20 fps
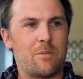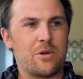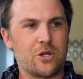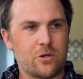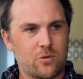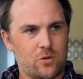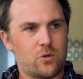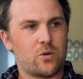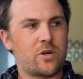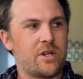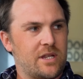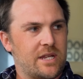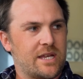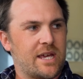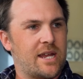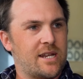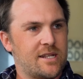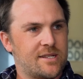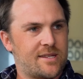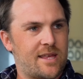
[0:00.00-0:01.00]
and you're looking to
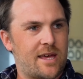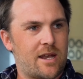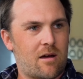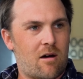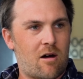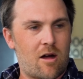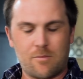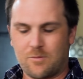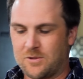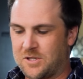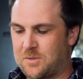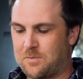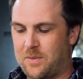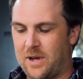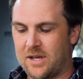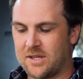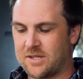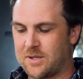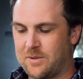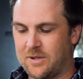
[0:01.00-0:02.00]
get into that hybrid
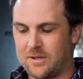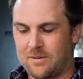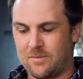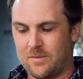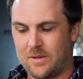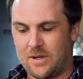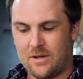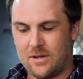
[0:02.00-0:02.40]
space, I mean,